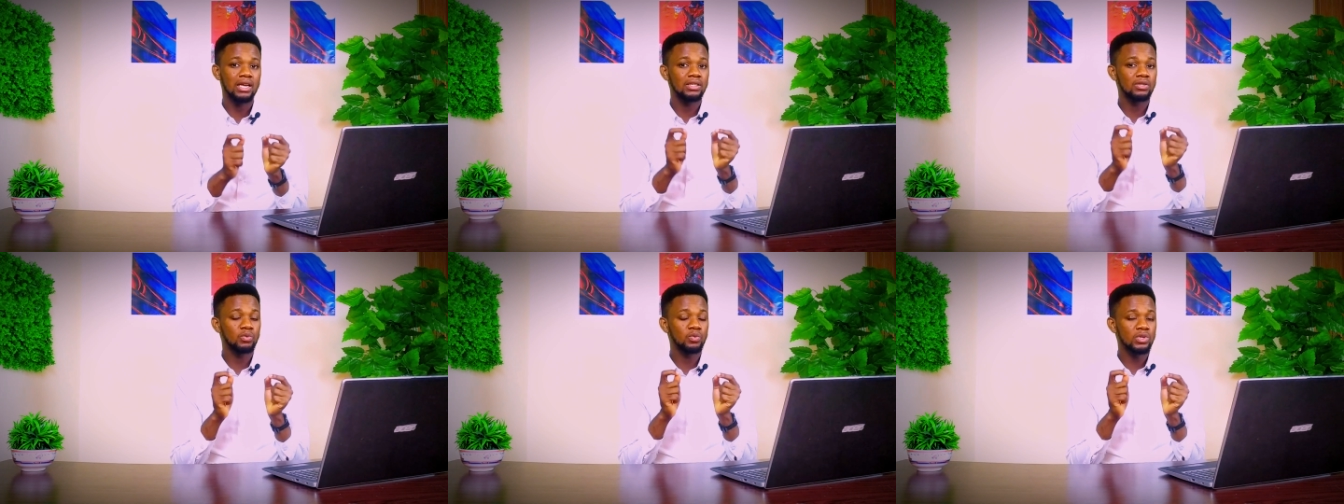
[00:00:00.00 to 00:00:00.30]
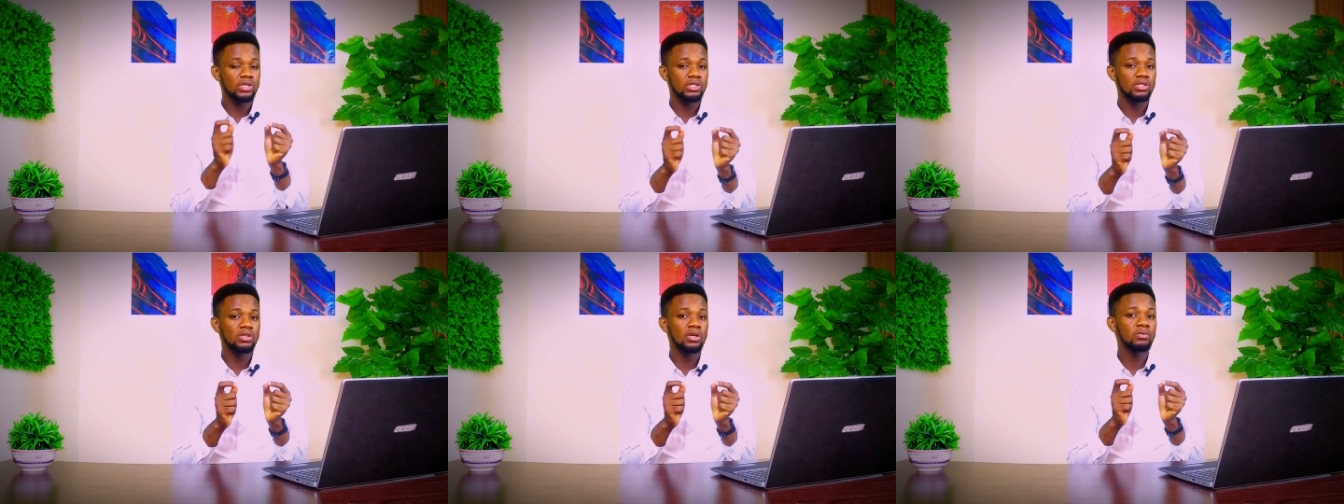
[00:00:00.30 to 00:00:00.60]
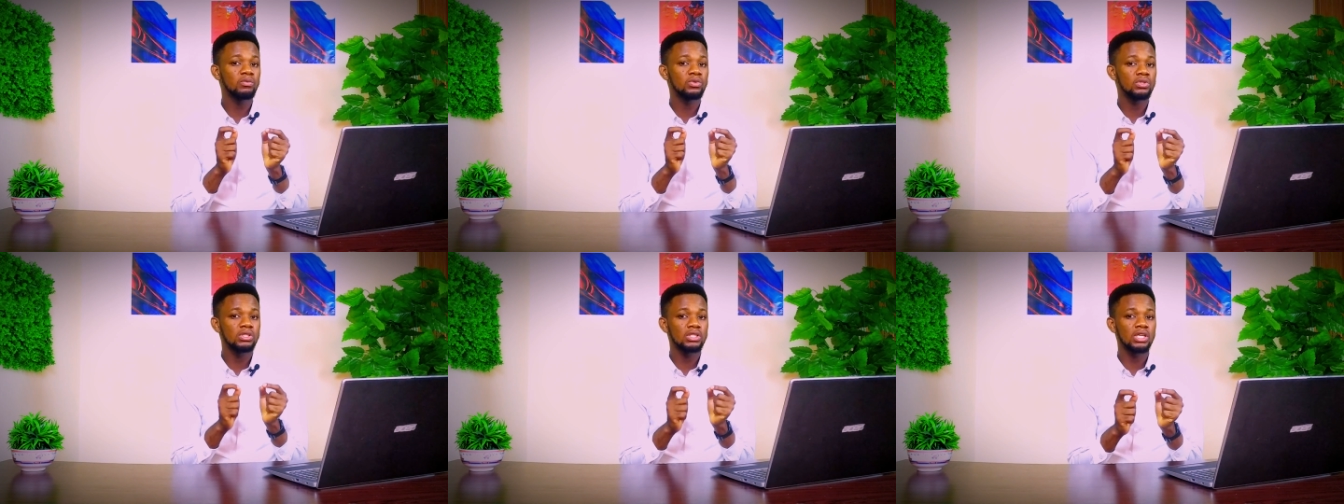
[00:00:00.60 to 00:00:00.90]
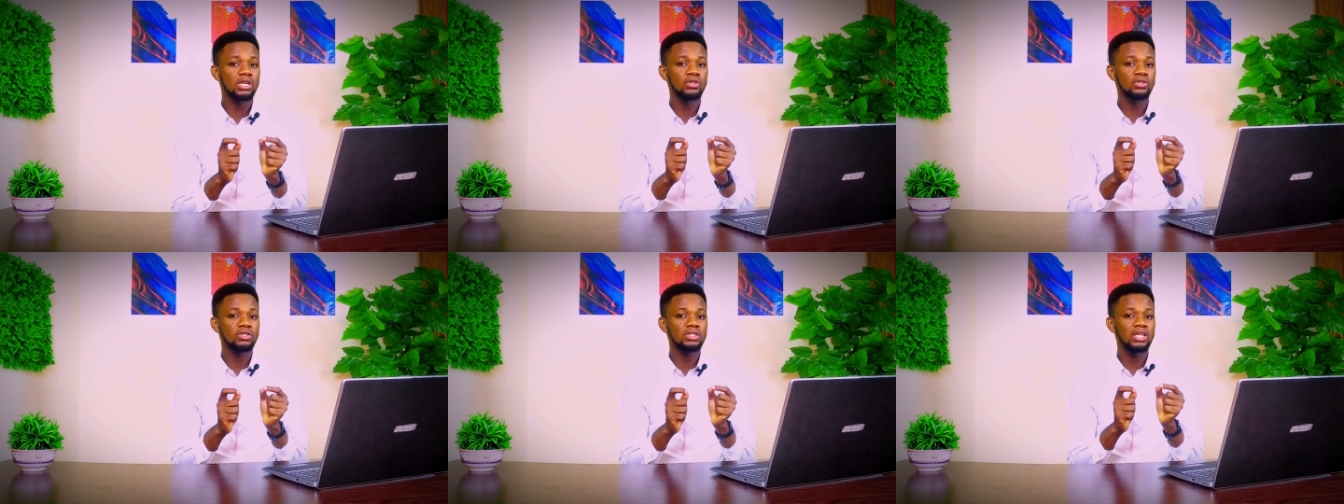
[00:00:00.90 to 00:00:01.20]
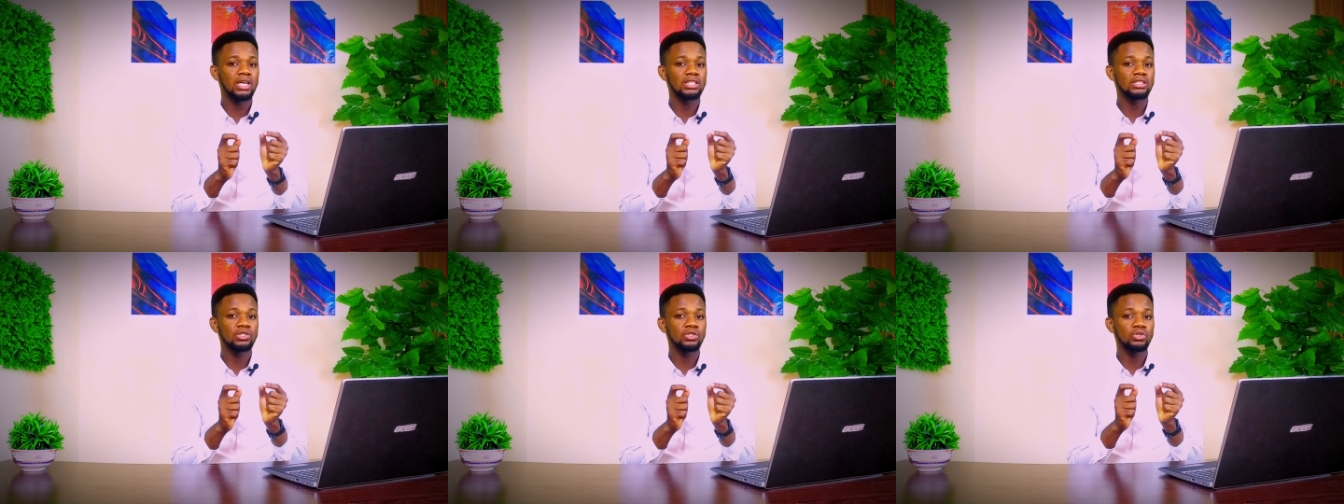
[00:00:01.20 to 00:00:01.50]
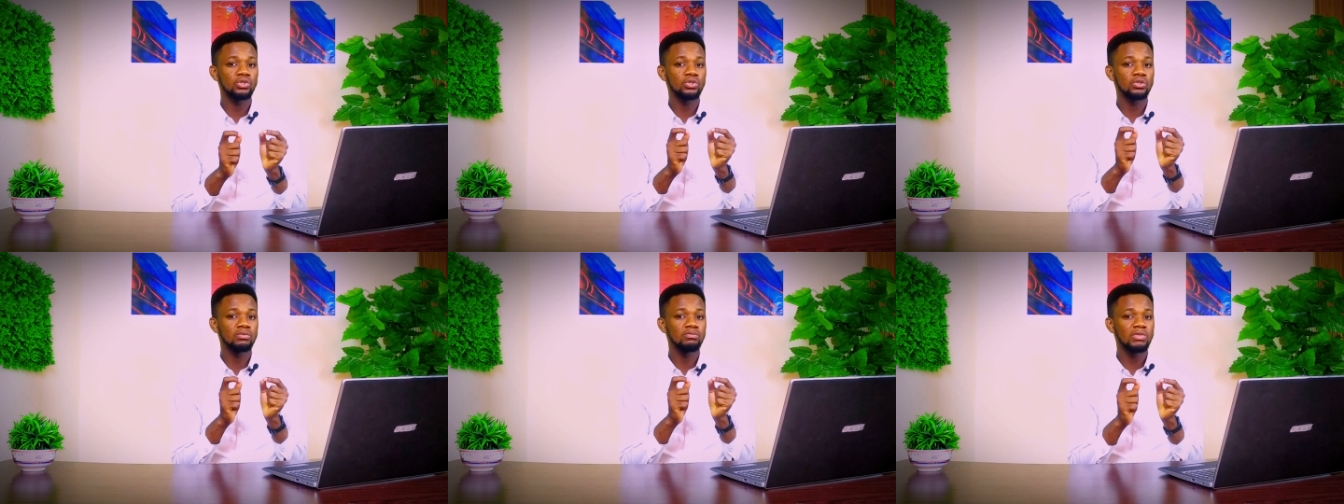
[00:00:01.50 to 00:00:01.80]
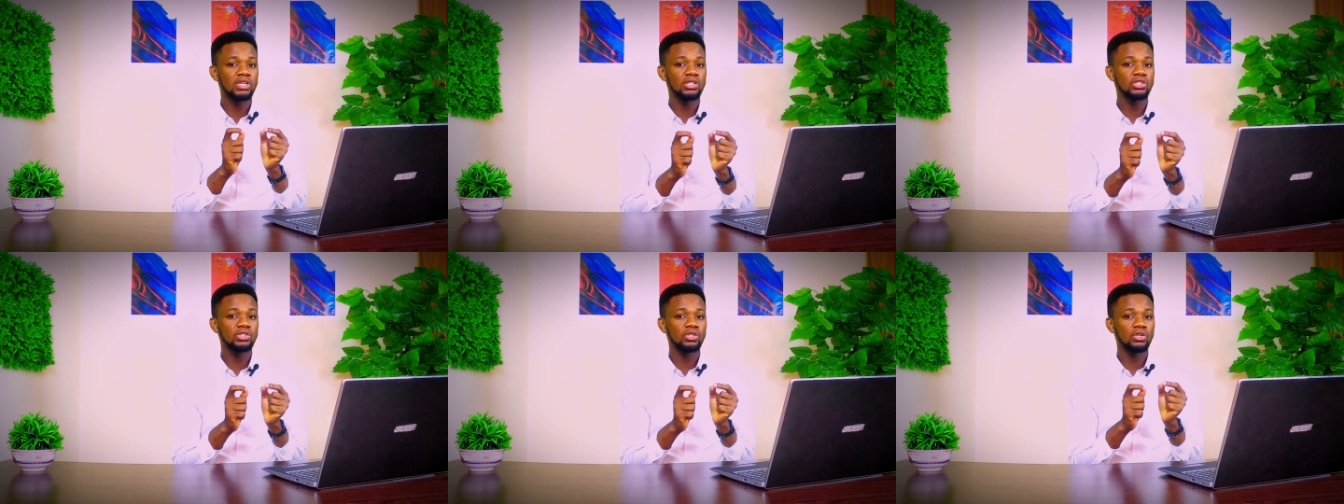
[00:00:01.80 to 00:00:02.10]
and wisdom will tell you that you should
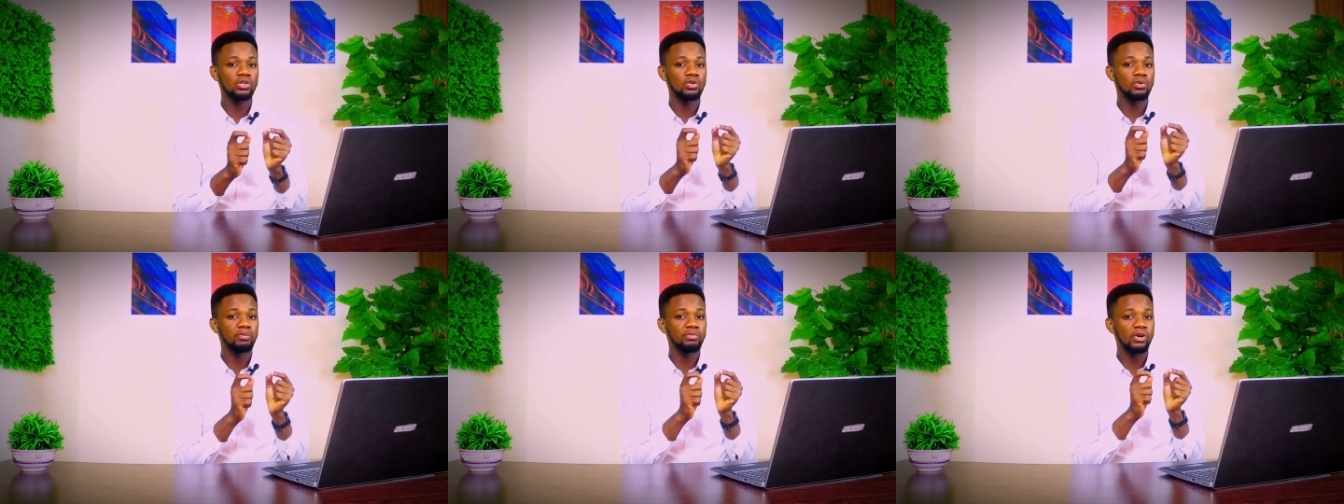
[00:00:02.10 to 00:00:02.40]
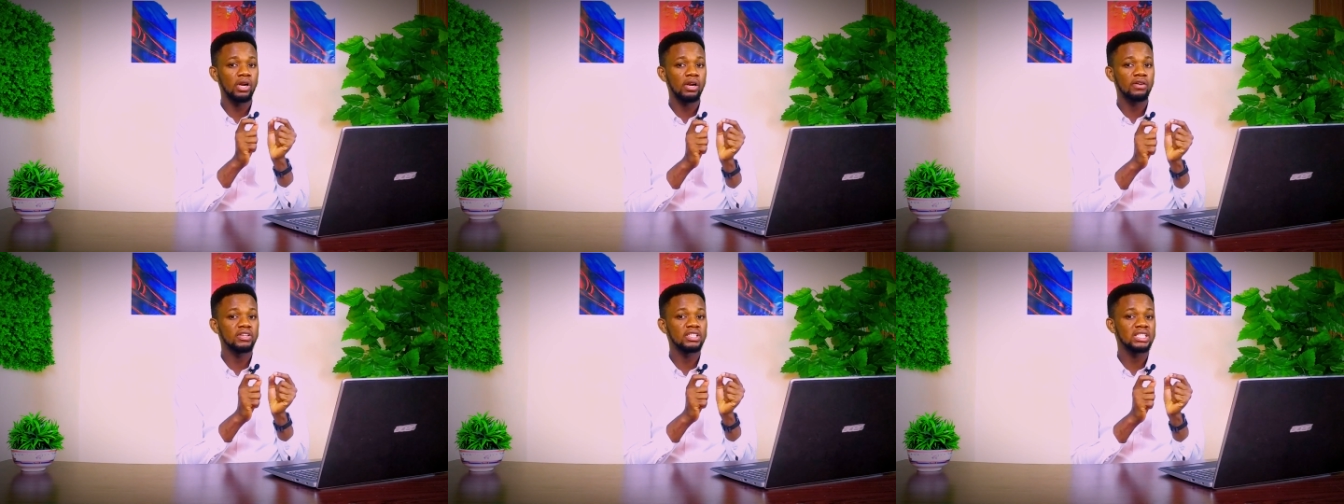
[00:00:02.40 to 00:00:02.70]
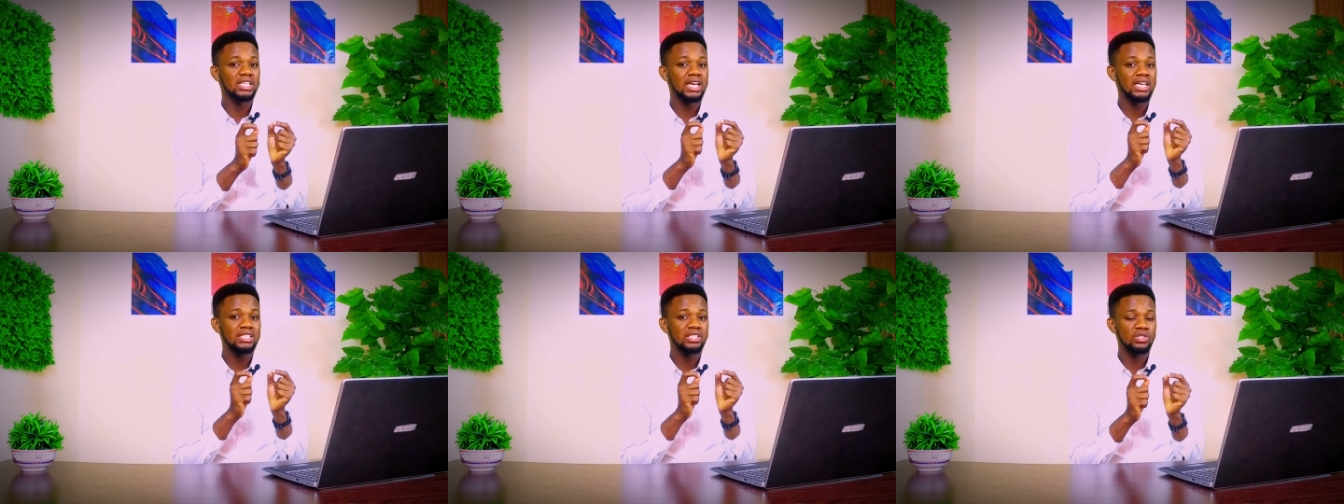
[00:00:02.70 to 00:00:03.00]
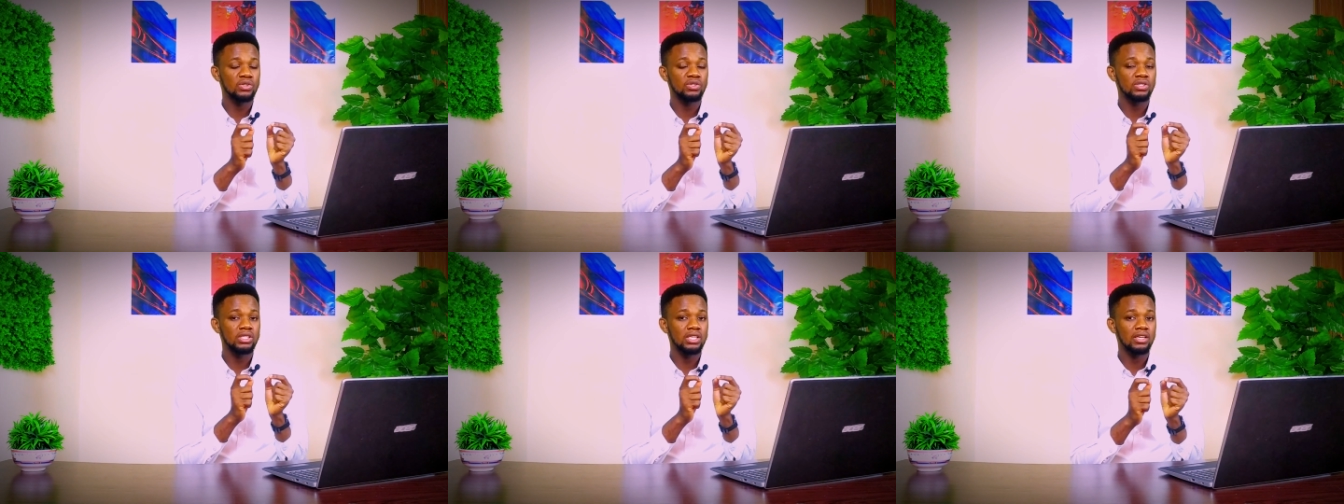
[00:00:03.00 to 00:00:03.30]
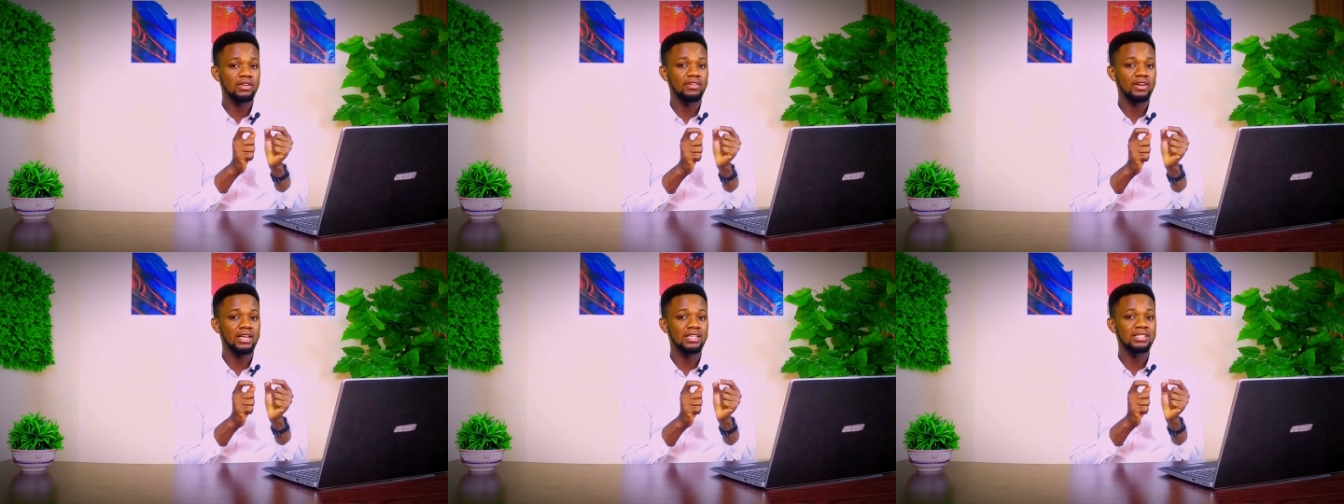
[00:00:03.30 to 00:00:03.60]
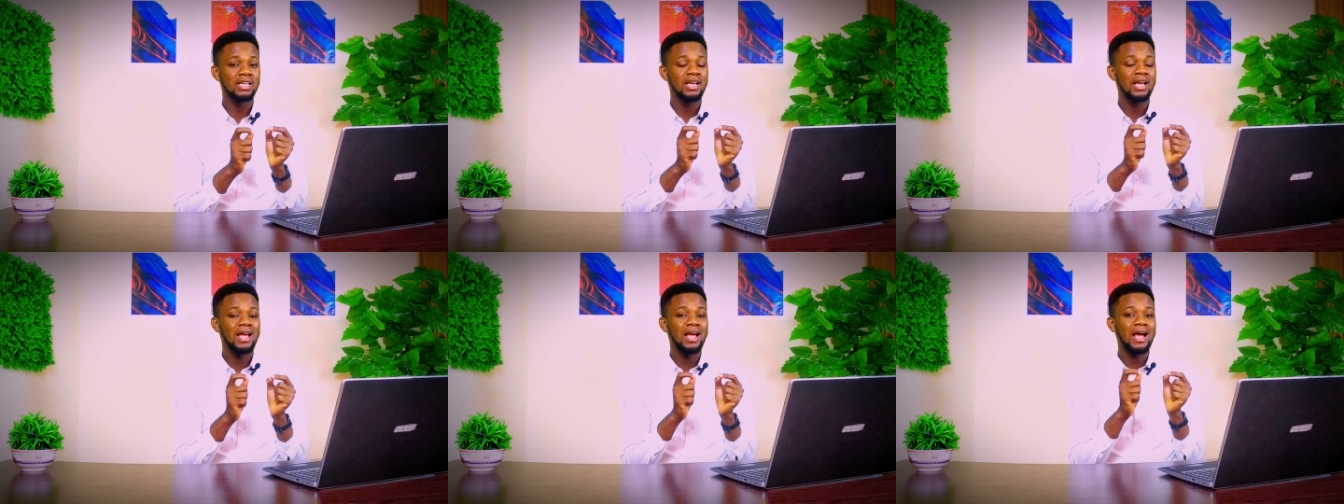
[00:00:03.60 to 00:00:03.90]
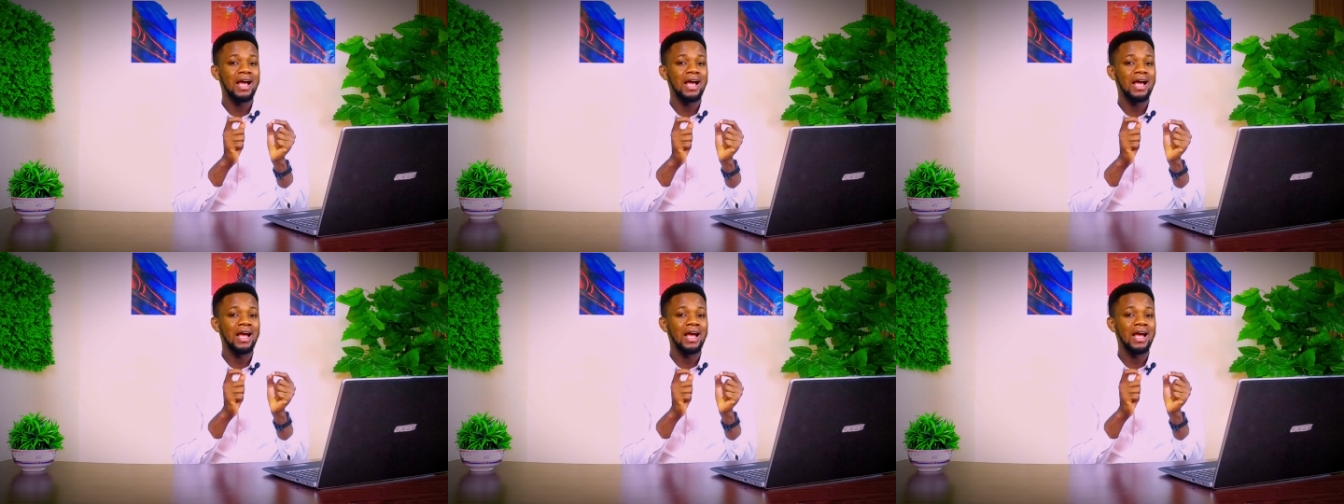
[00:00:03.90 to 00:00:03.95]
make sure you prioritize those areas